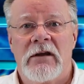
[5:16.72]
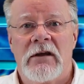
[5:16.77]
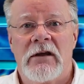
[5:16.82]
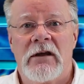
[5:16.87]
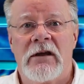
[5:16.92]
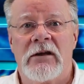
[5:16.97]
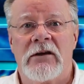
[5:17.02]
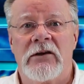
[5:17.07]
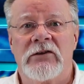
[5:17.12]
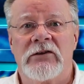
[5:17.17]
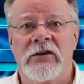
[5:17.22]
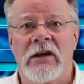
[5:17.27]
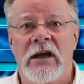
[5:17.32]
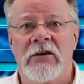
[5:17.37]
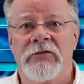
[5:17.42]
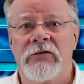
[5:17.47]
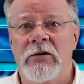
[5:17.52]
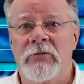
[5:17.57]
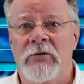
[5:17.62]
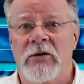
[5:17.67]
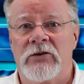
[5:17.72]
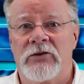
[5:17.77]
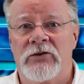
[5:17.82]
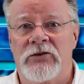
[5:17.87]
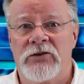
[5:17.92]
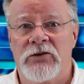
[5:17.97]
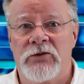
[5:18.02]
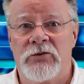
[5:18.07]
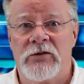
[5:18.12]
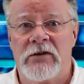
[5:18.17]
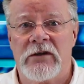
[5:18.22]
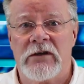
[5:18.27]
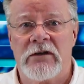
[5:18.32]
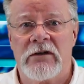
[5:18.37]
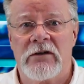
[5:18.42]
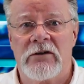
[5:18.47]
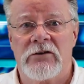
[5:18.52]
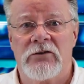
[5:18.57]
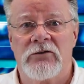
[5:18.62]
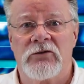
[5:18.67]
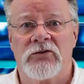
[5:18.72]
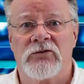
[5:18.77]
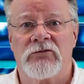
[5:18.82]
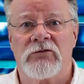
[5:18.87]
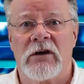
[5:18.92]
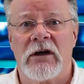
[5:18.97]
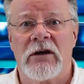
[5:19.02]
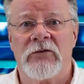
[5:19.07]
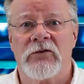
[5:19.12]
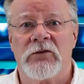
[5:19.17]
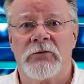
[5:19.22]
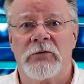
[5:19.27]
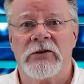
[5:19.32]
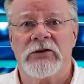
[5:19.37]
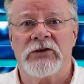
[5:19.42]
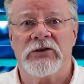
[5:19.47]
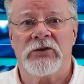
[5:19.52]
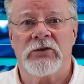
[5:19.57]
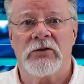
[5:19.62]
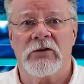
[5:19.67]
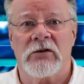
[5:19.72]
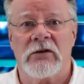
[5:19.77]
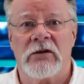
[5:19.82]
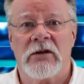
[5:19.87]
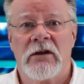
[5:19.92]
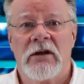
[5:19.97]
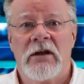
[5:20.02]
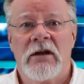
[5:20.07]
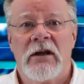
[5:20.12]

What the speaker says: It is everyone's duty to strive to ensure